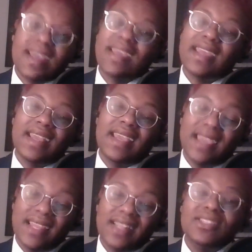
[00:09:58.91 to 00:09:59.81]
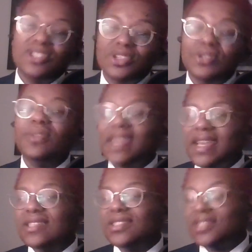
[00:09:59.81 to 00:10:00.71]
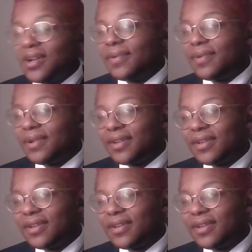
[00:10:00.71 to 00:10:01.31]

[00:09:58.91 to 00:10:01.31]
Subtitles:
and get it into the end zone